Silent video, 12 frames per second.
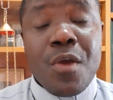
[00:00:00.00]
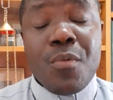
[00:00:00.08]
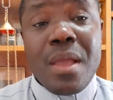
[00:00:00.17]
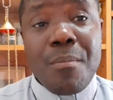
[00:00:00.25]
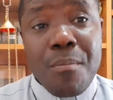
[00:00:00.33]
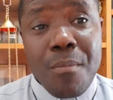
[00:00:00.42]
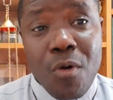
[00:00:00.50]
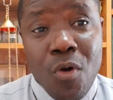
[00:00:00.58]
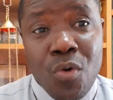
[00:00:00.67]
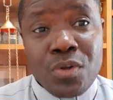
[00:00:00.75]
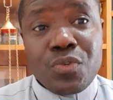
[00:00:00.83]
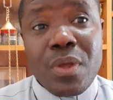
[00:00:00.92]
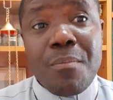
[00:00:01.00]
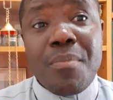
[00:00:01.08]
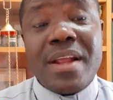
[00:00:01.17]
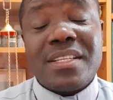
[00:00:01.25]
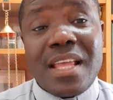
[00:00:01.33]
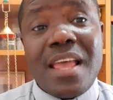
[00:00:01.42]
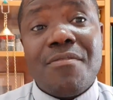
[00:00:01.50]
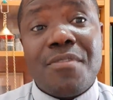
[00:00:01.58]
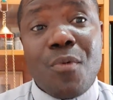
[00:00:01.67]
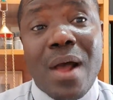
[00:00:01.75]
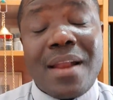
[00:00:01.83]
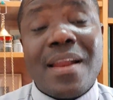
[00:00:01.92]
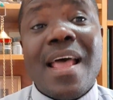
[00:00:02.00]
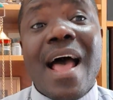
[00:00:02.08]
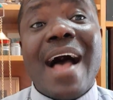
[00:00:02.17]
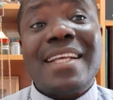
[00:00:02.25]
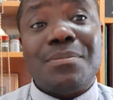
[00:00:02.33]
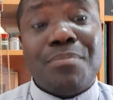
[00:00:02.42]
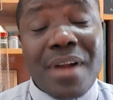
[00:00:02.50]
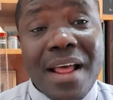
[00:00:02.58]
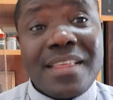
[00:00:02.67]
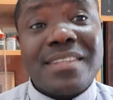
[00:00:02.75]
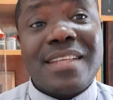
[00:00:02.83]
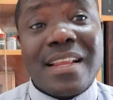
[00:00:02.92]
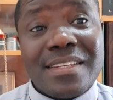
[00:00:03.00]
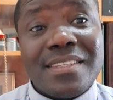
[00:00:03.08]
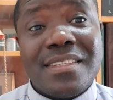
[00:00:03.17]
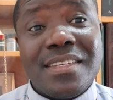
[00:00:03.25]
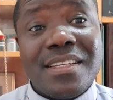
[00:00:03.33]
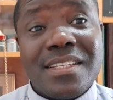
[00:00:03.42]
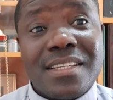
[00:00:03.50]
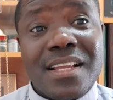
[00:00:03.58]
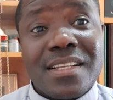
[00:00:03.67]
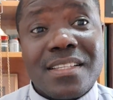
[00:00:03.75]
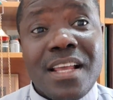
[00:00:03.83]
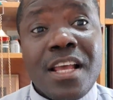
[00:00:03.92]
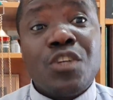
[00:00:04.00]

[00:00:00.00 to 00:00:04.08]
we are called to embrace everyone as brothers and sisters,